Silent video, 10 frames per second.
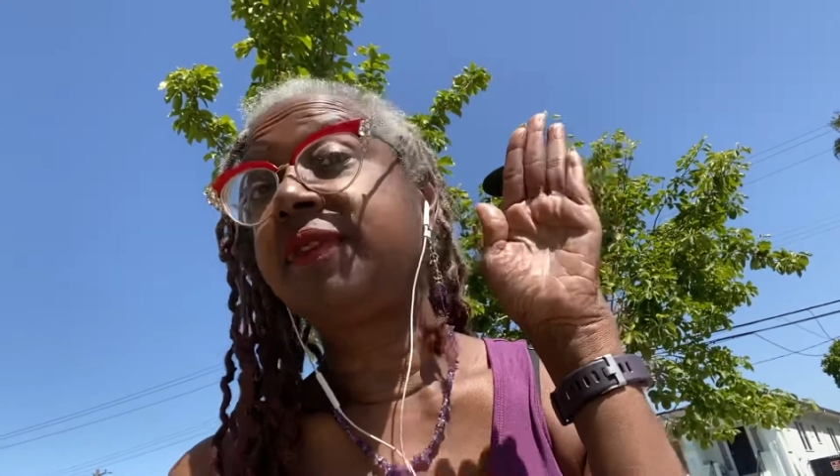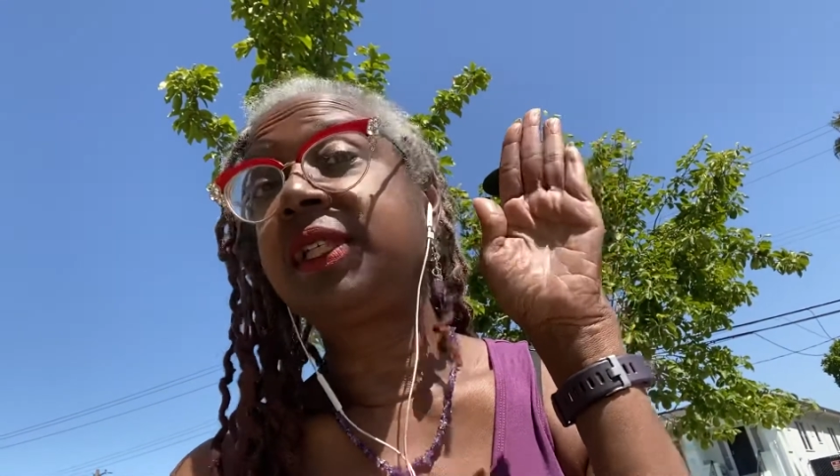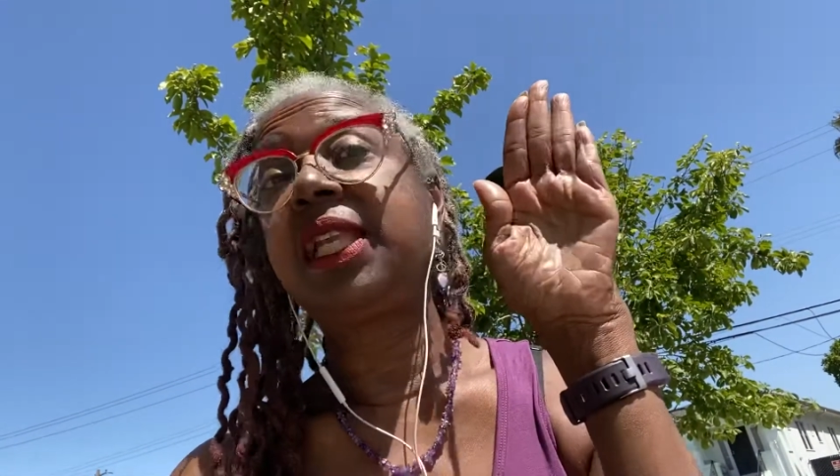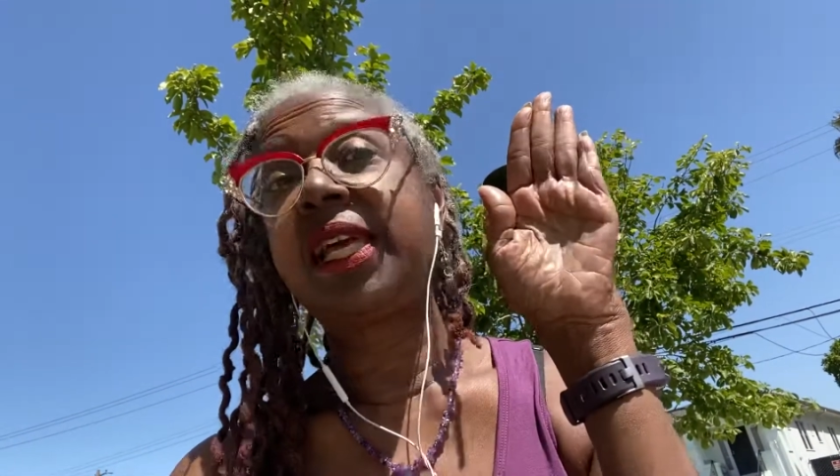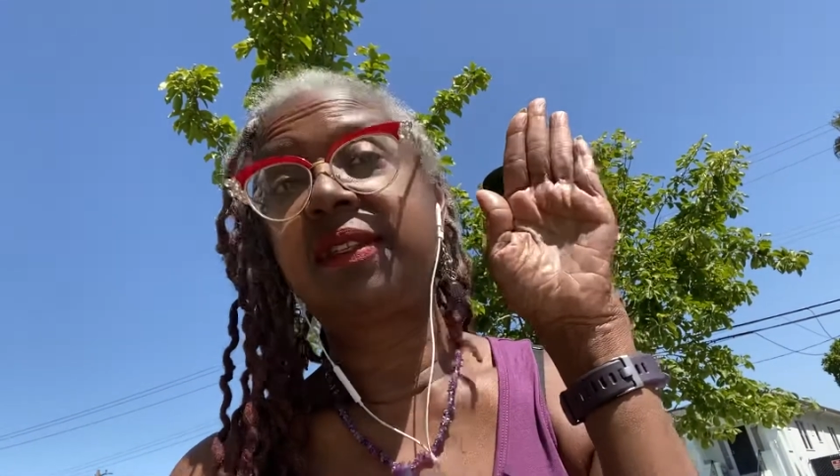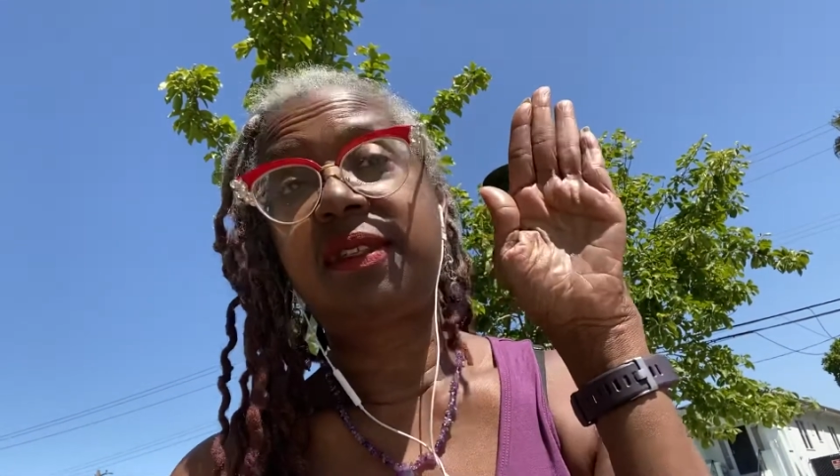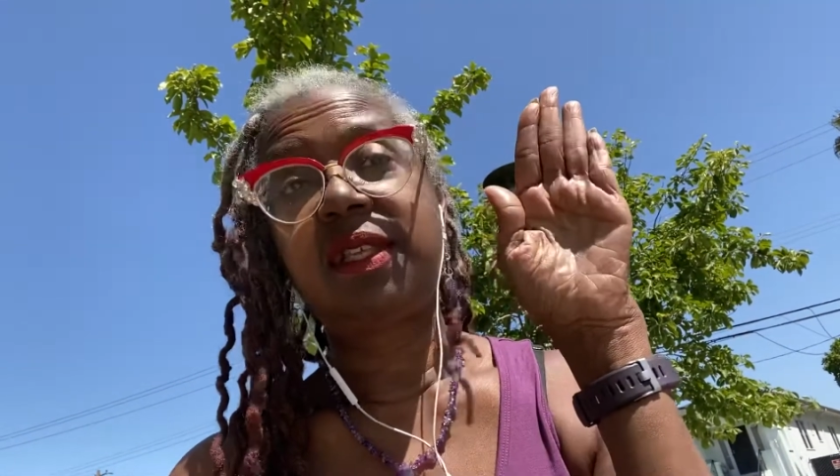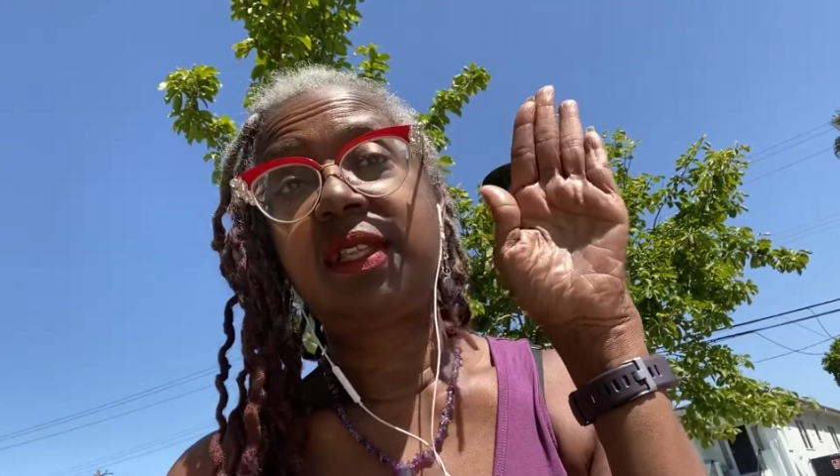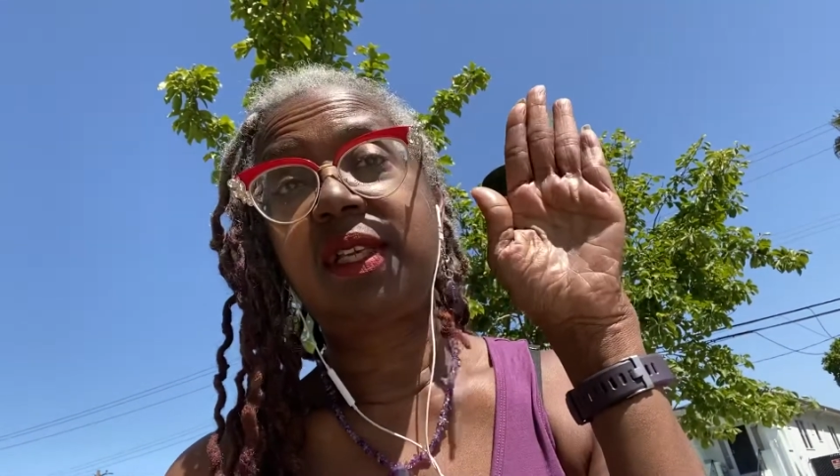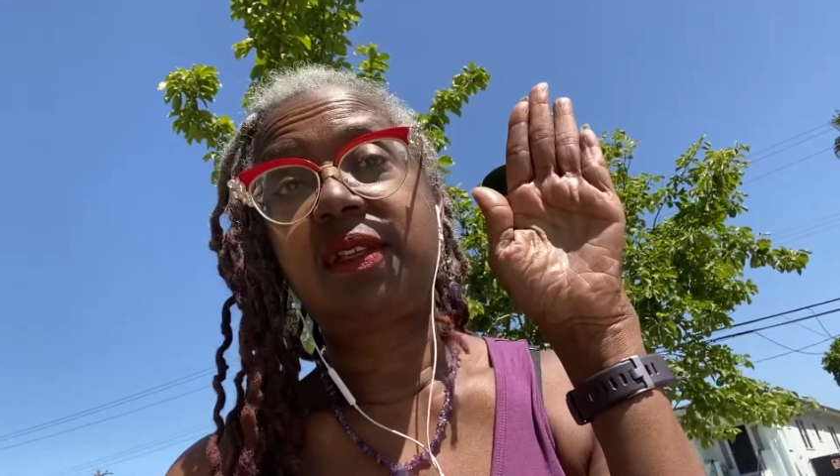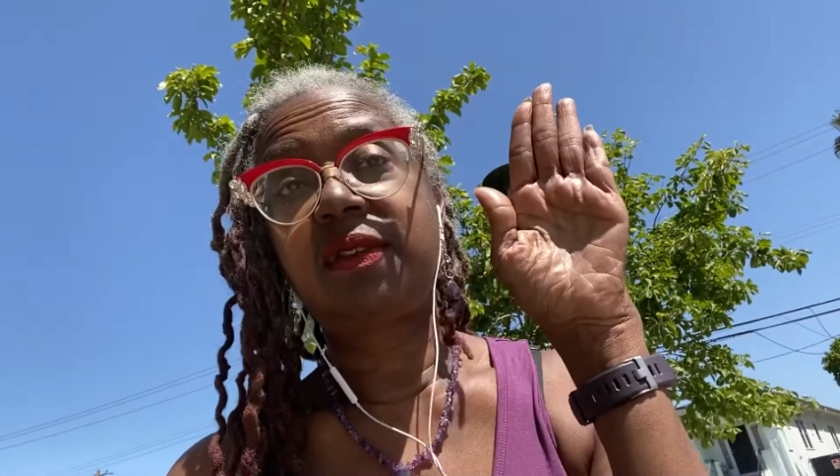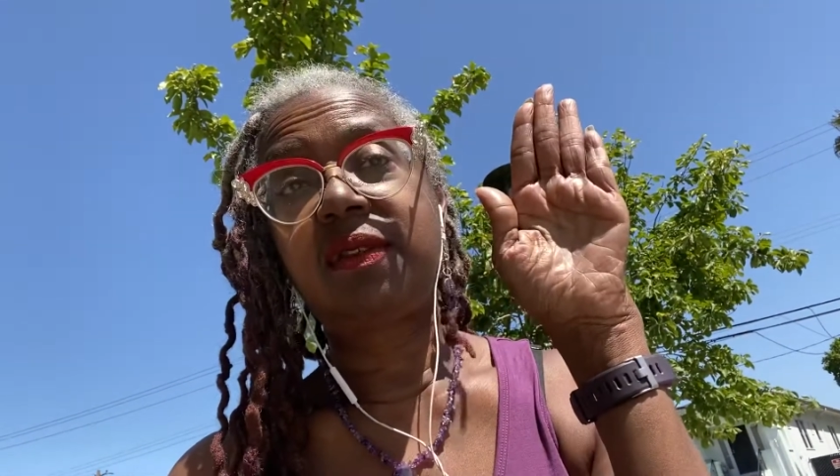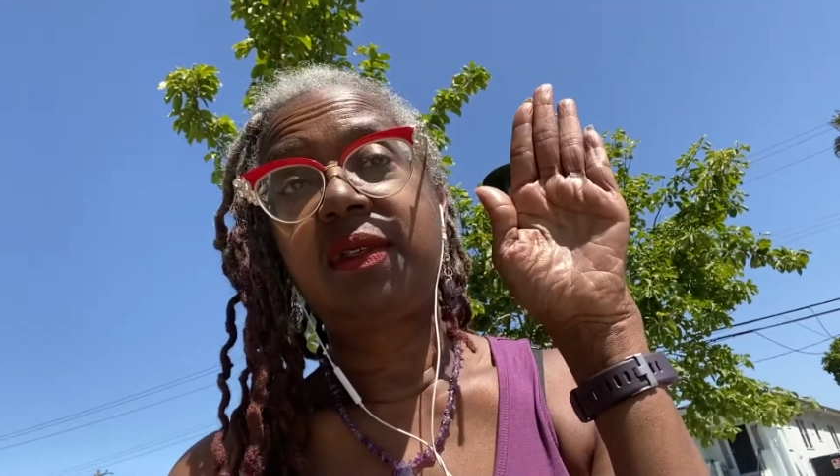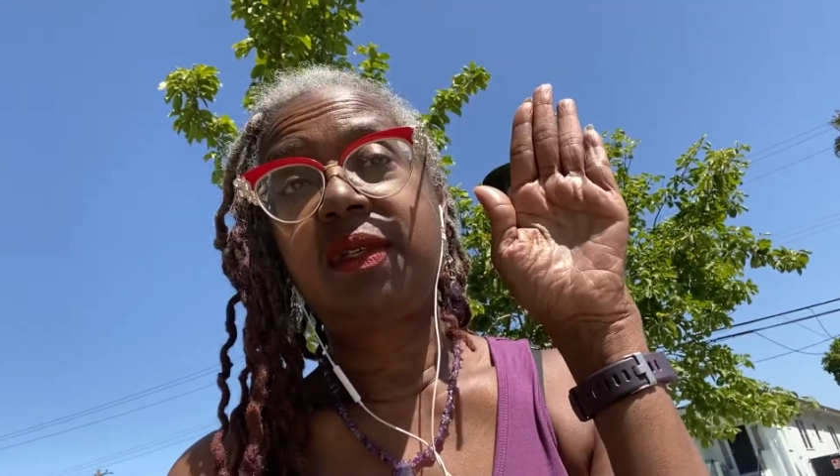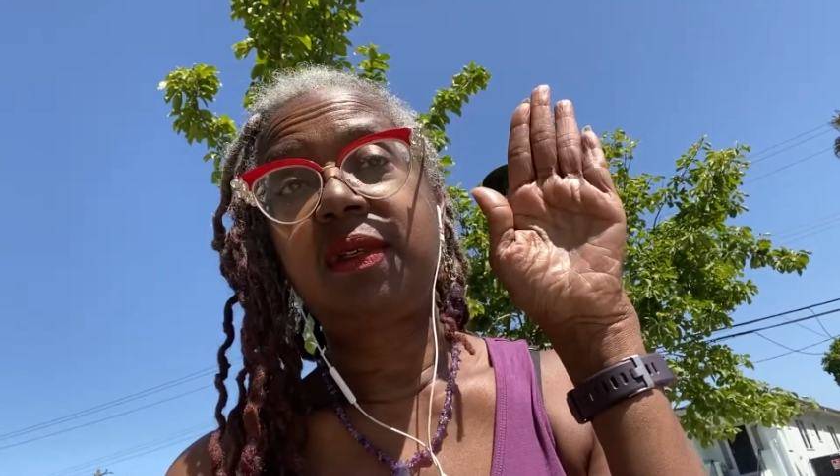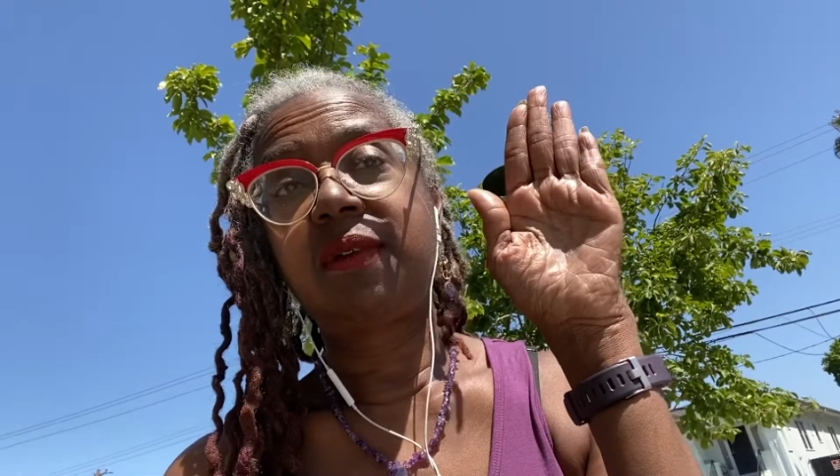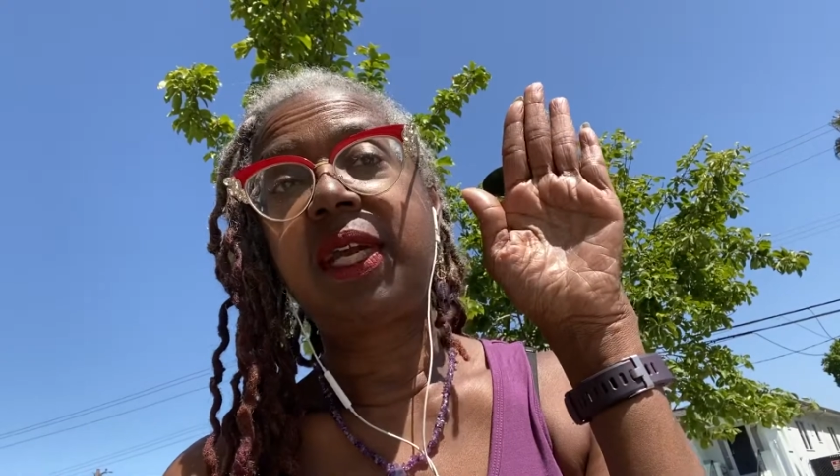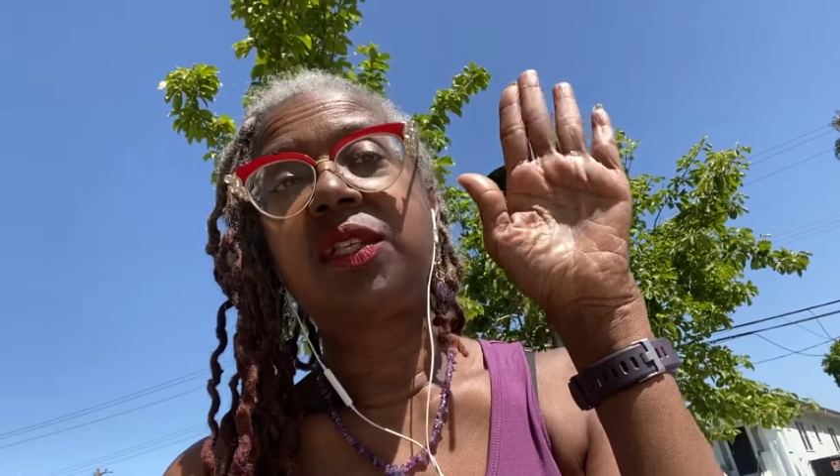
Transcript: less than this, right?